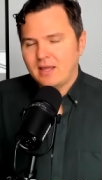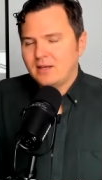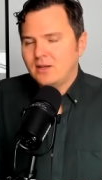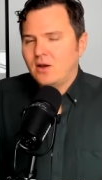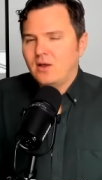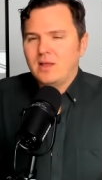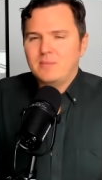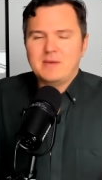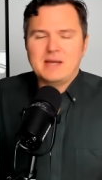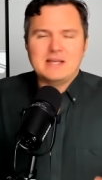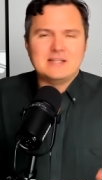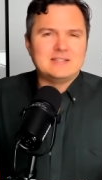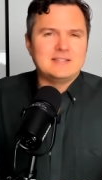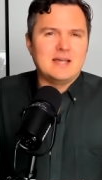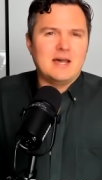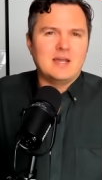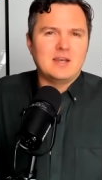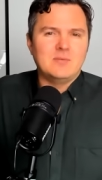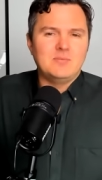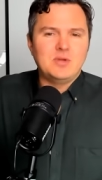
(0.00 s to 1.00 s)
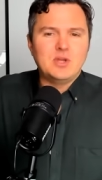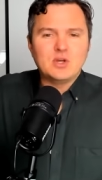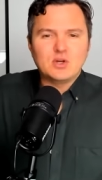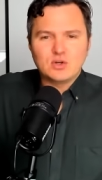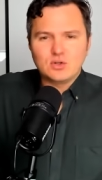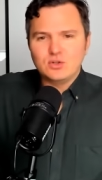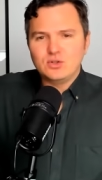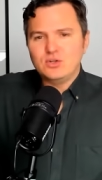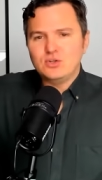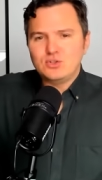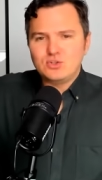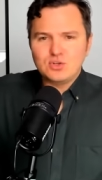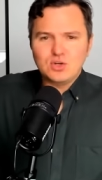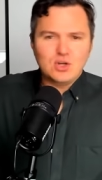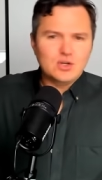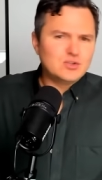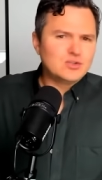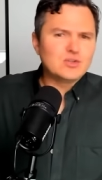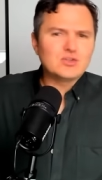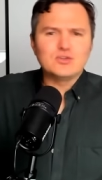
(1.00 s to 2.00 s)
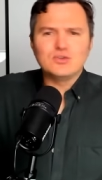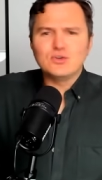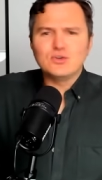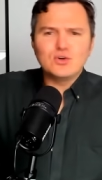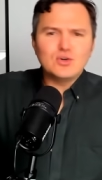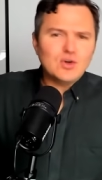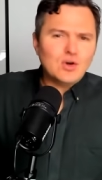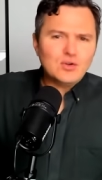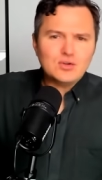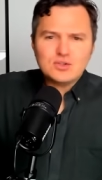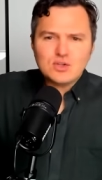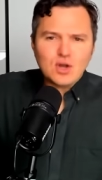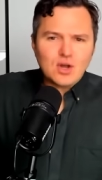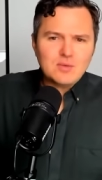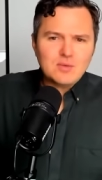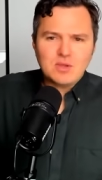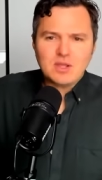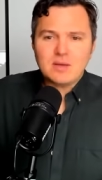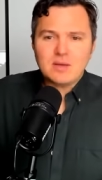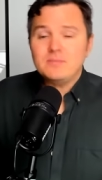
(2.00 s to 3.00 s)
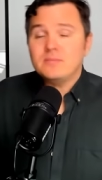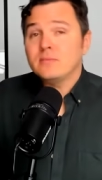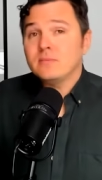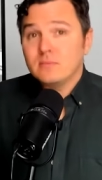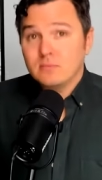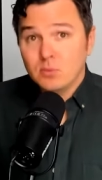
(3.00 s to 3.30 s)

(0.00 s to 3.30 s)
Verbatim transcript: know that might sound a bit cliche. Just learn all the time, man.